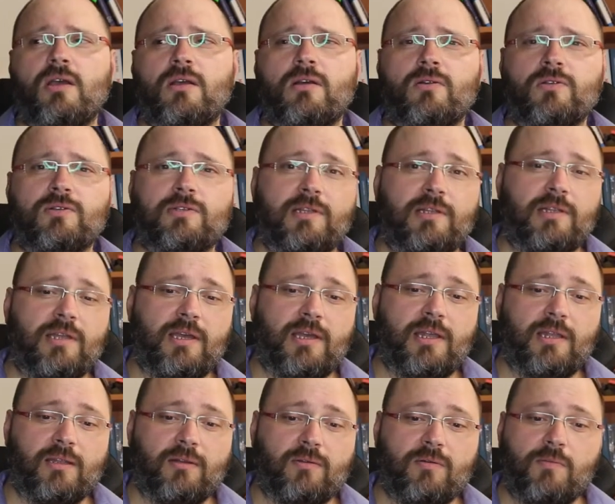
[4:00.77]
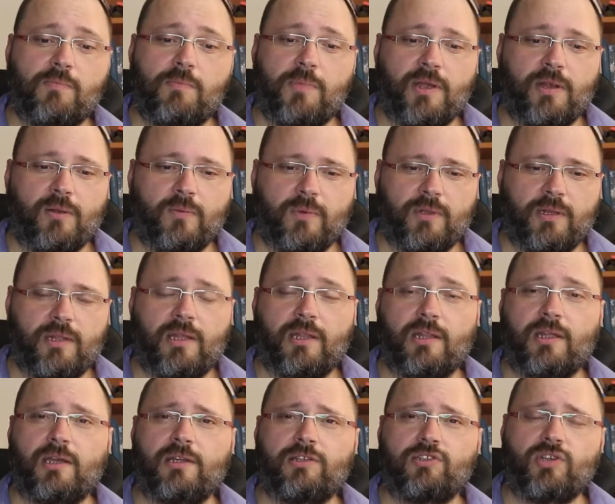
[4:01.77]
costly than compared with a
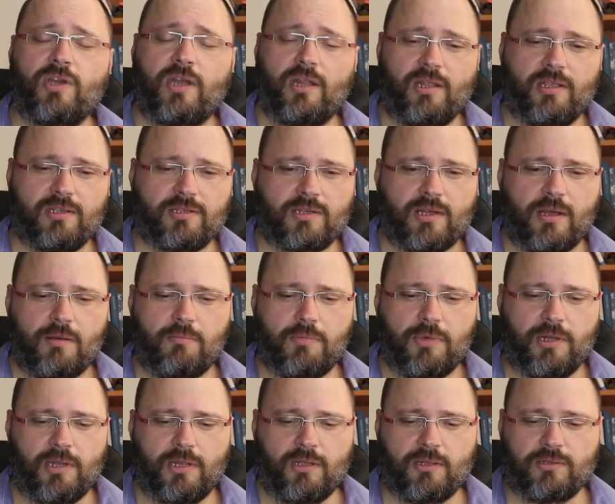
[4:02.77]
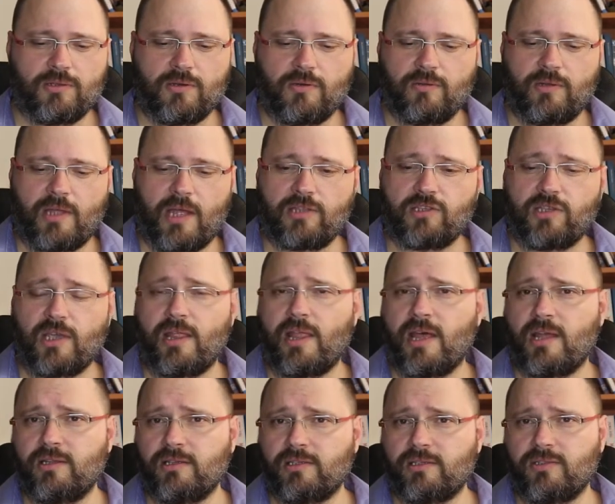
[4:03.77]
Chinese company. So that's
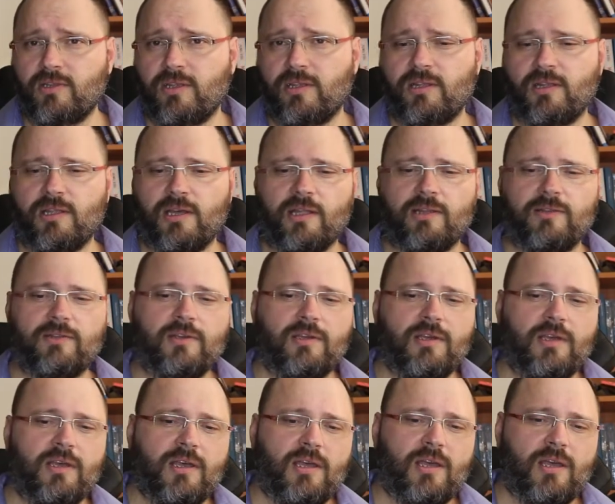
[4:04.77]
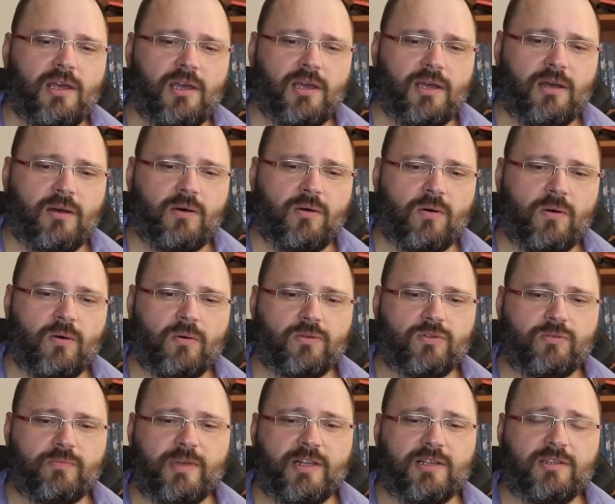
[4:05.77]
another thing that
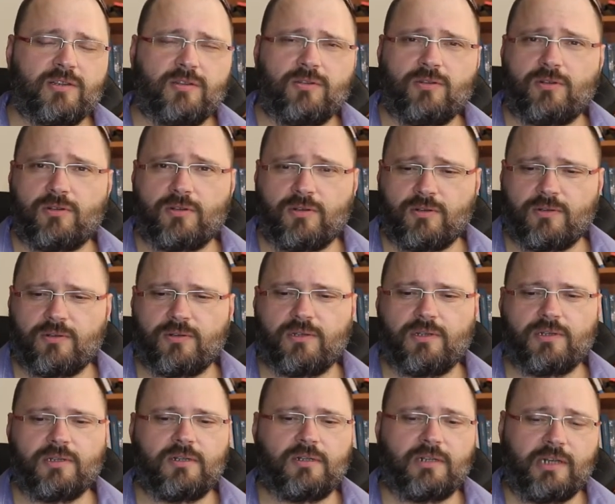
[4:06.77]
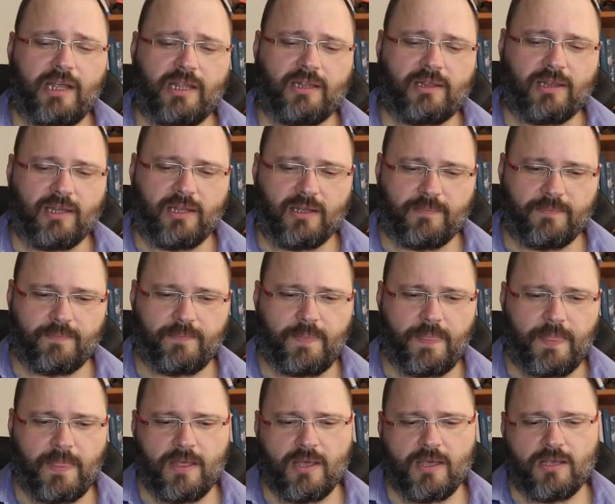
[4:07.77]
holds Balsonaro greatly.
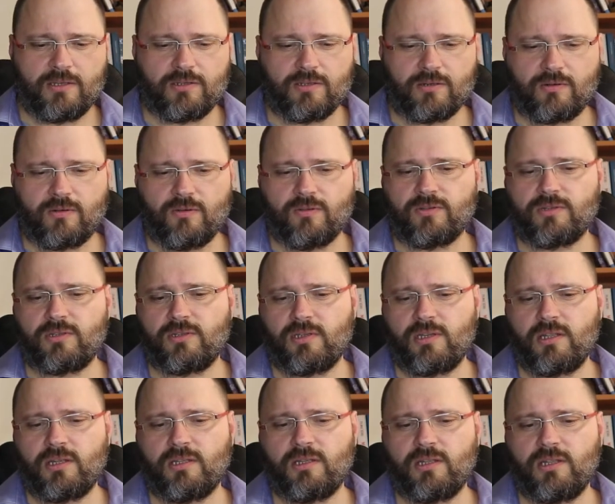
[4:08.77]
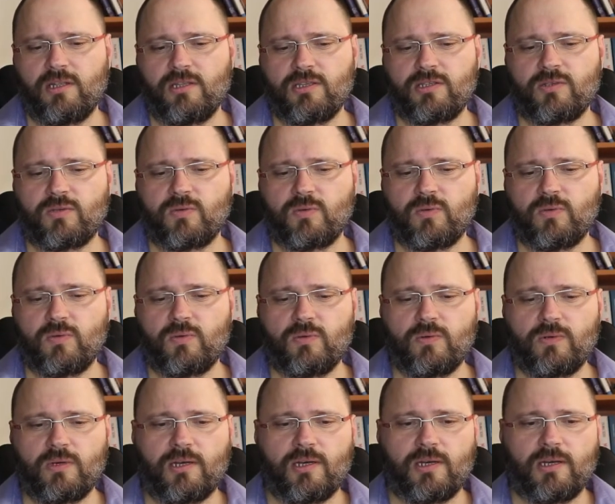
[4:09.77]
So considering these
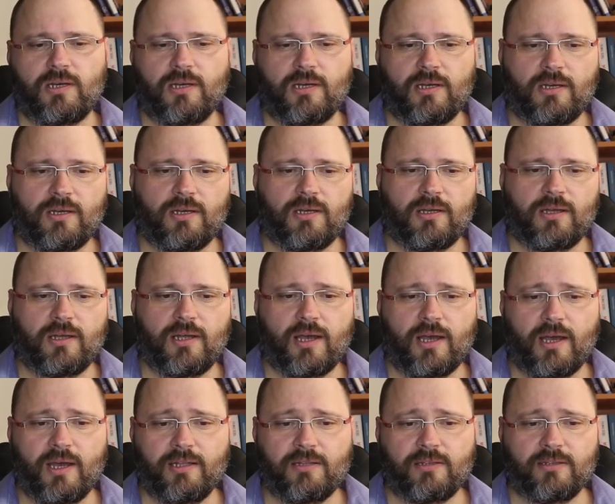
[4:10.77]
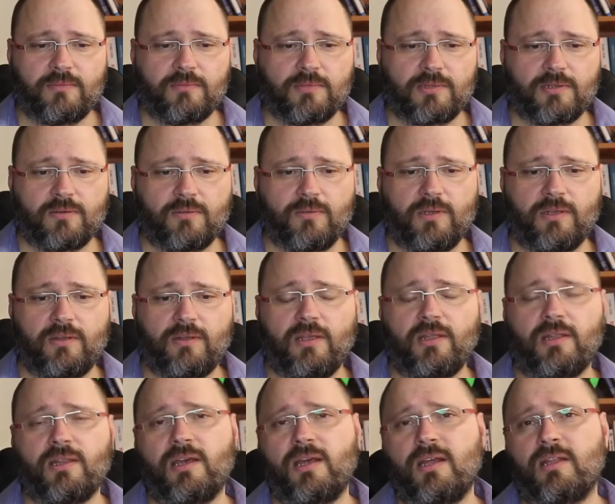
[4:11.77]
two items, we
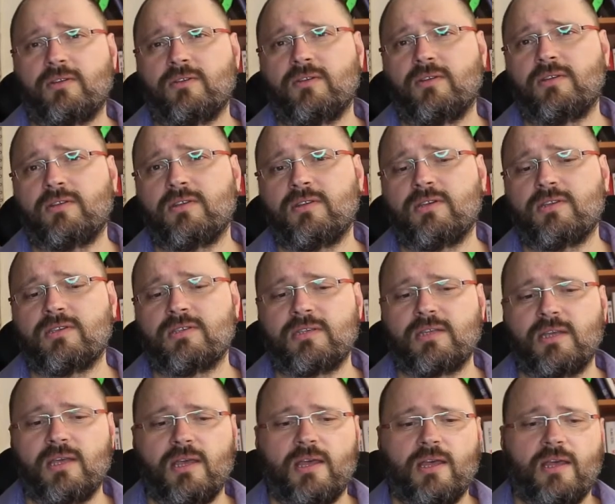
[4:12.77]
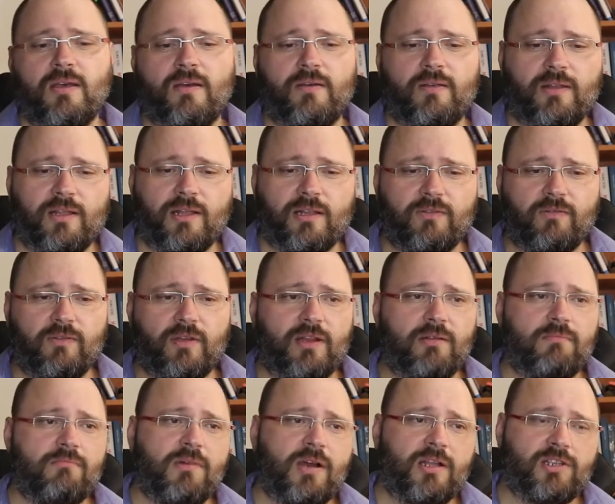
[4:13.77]
think that it is not
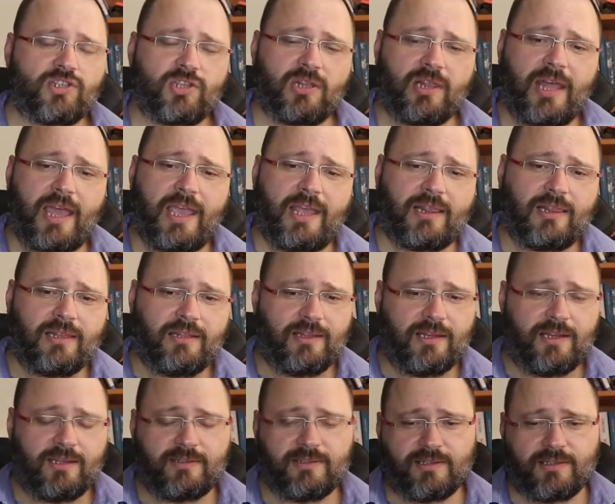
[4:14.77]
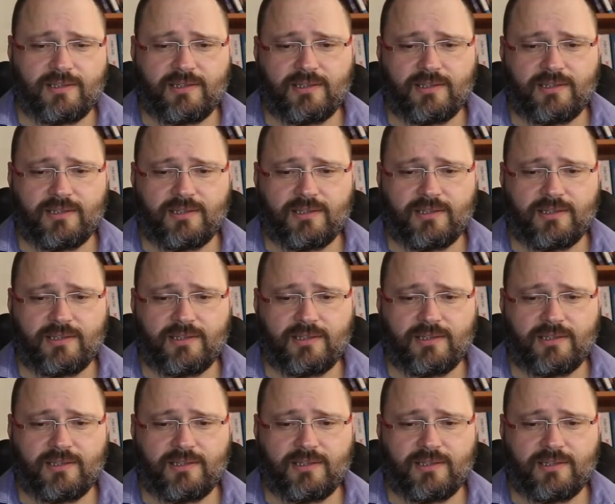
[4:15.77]
very much likely that